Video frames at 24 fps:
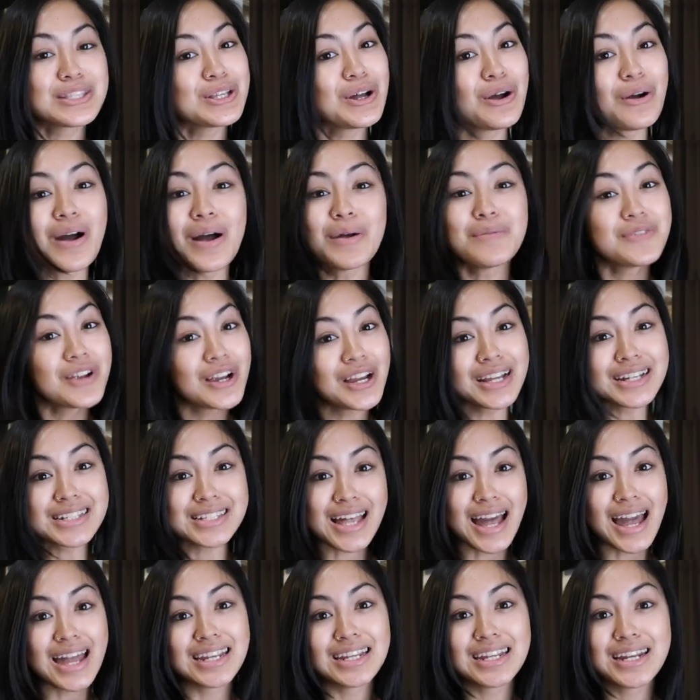so I'm very
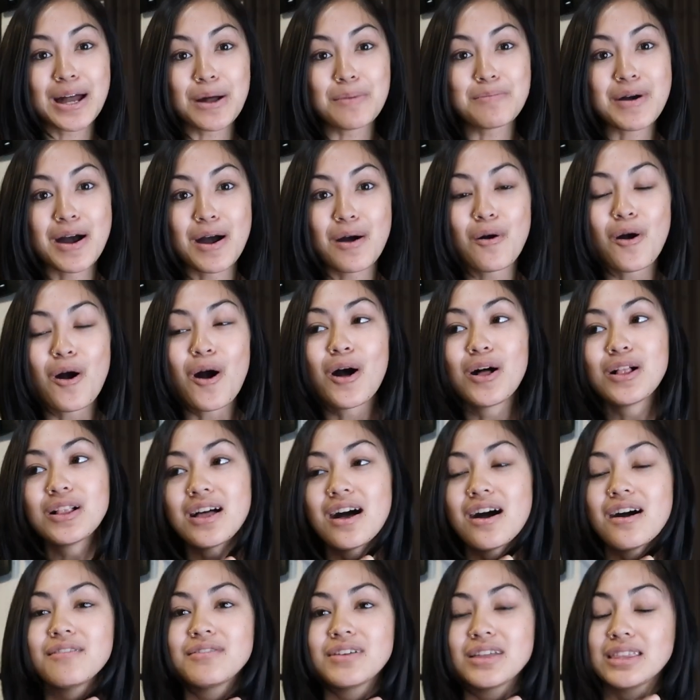excited about all
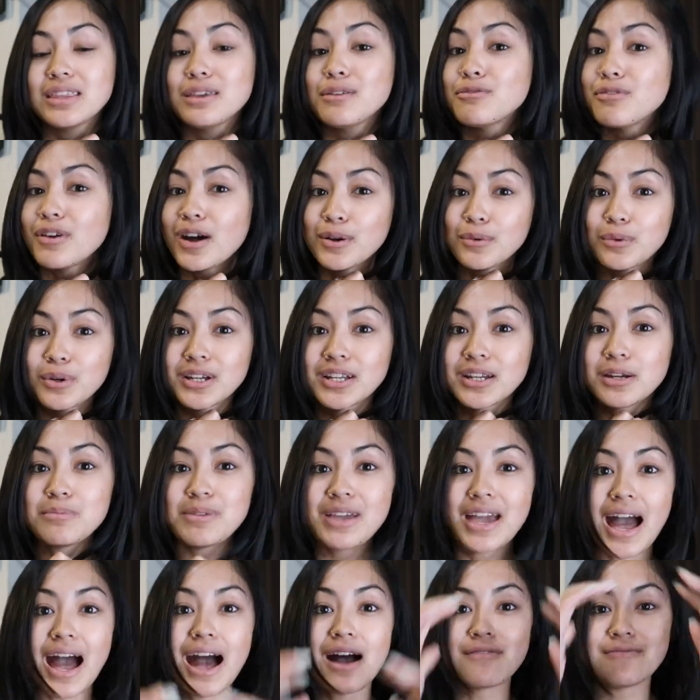of the fun we're going to
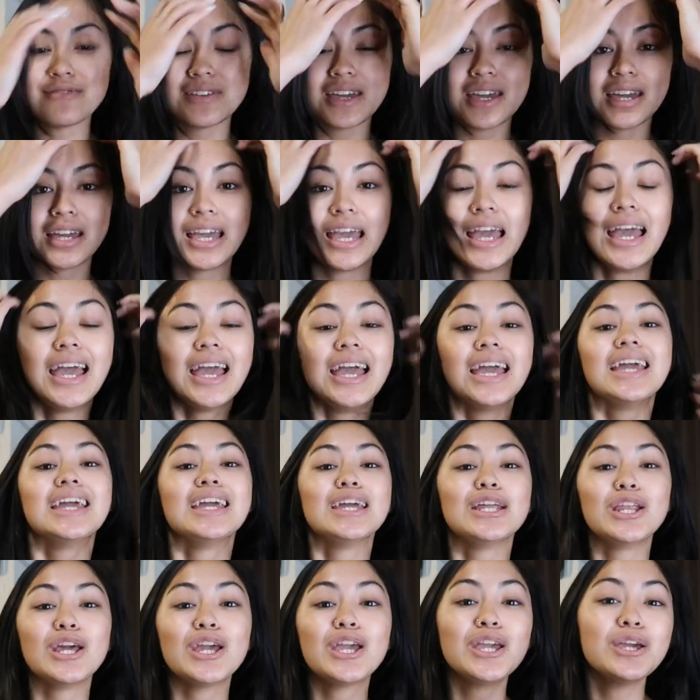be having
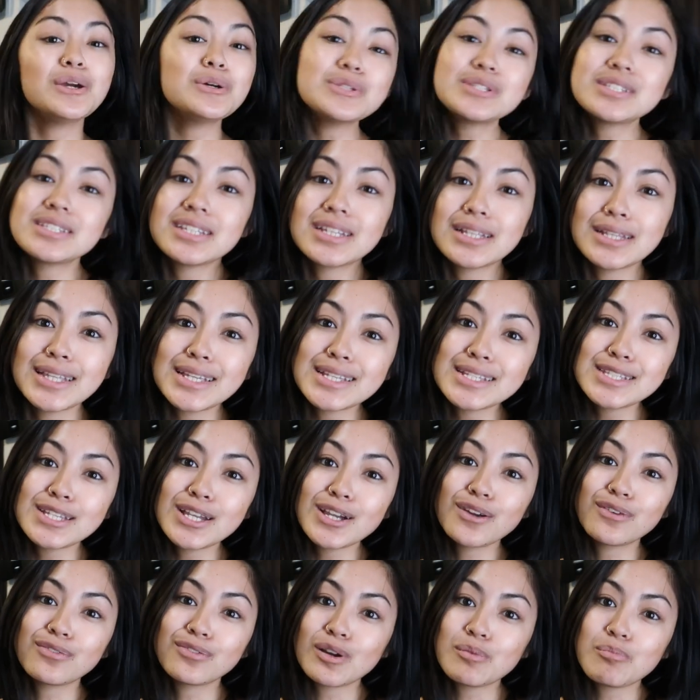in Houston this
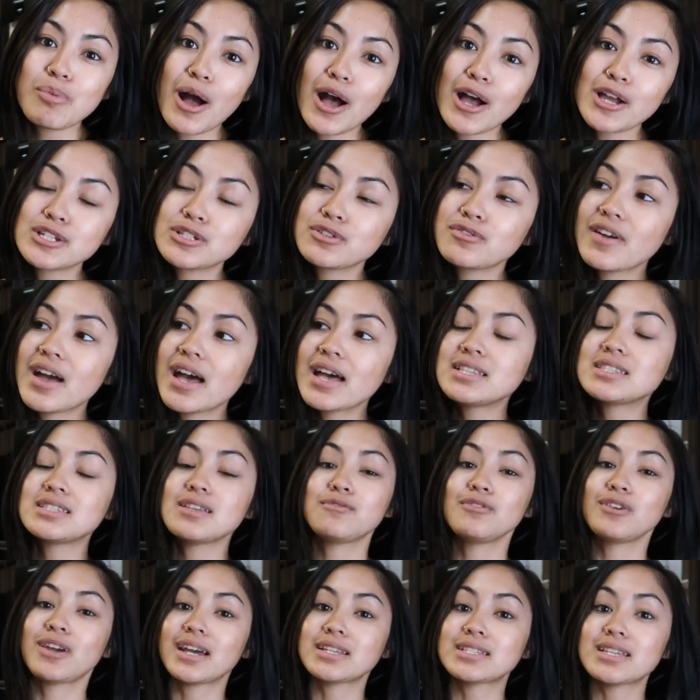year for Posh Fest.
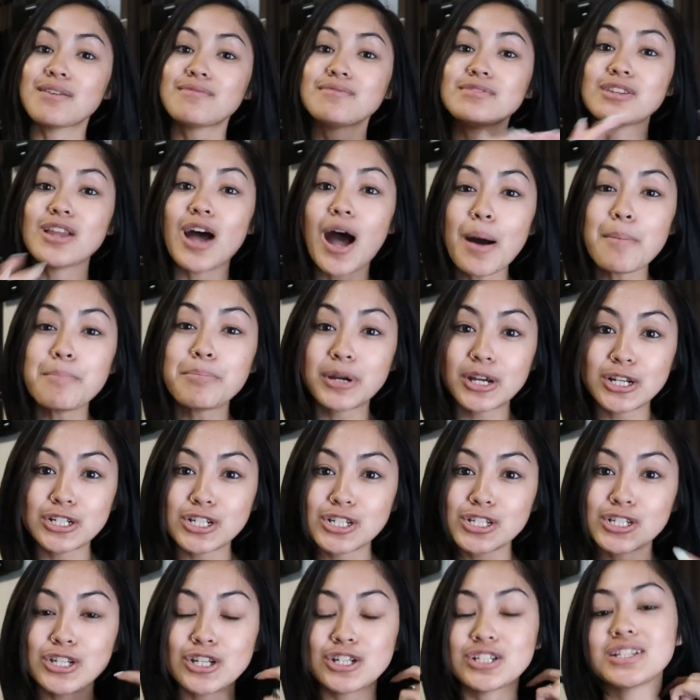If you guys have not
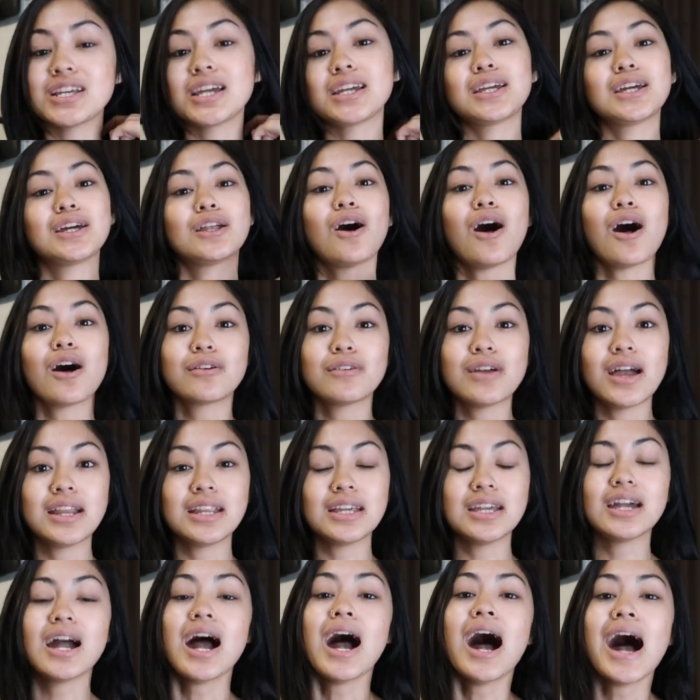purchased your ticket
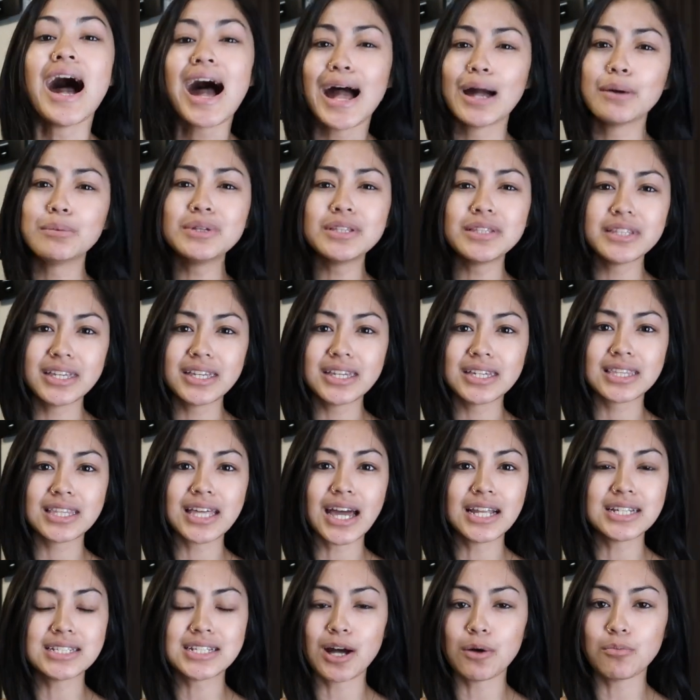already, I will link
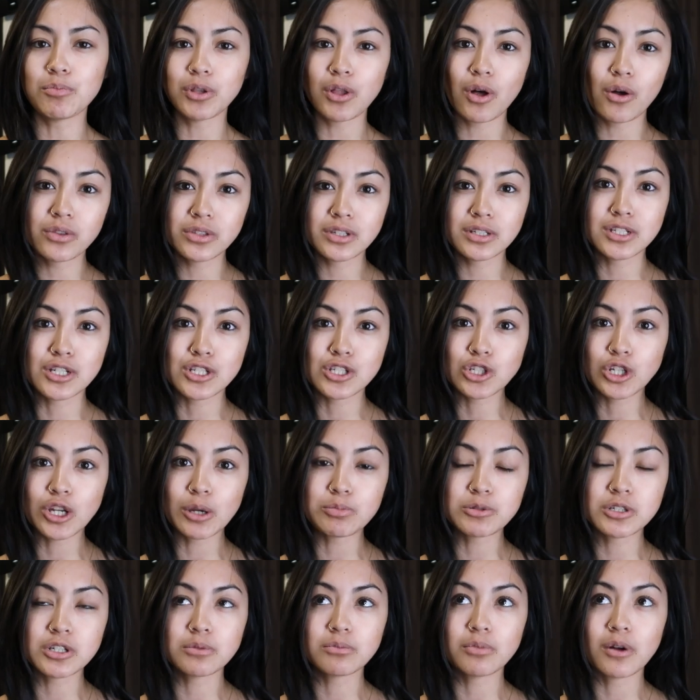that down below in the
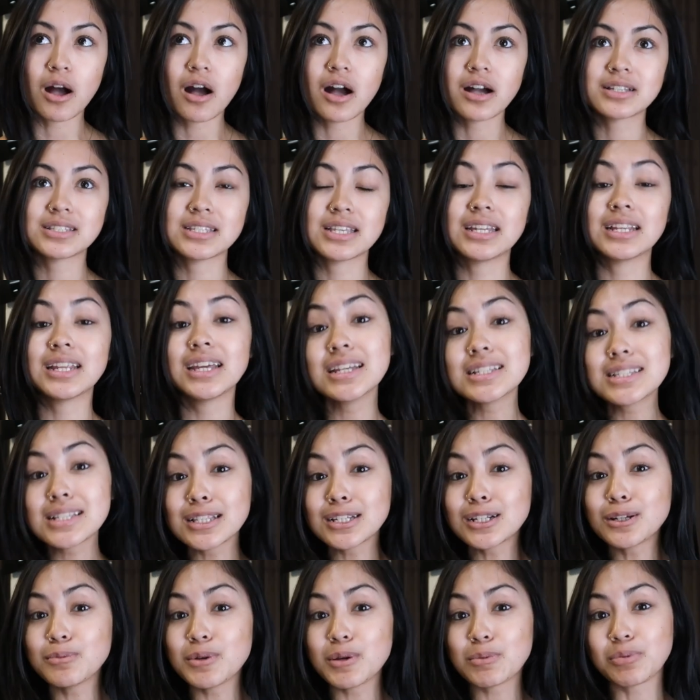description box. It is a
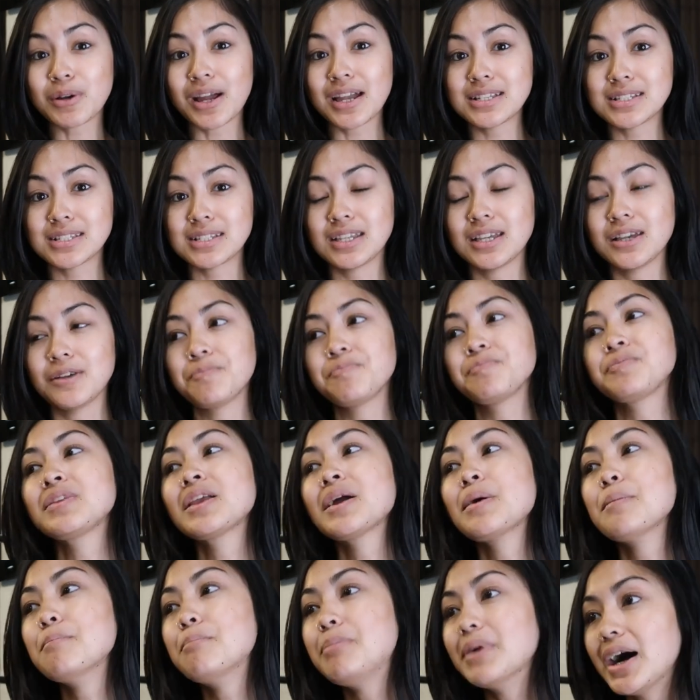little bit pricey,
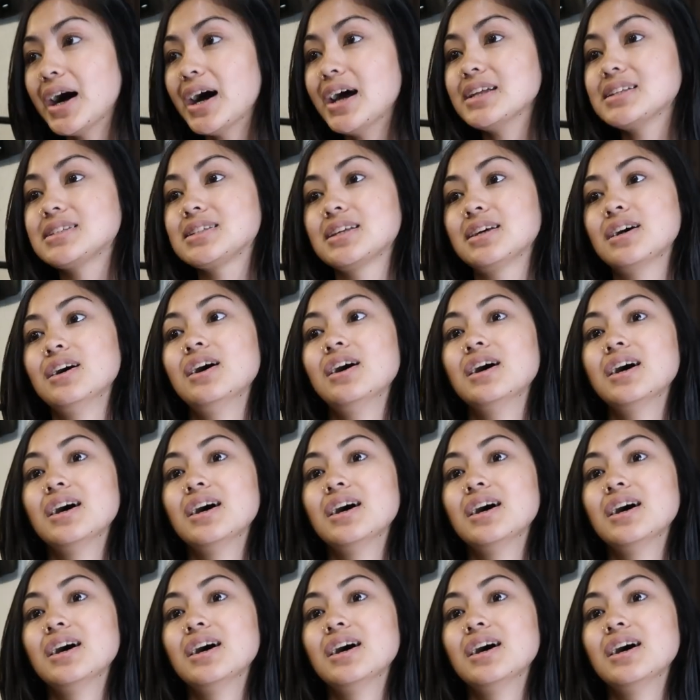but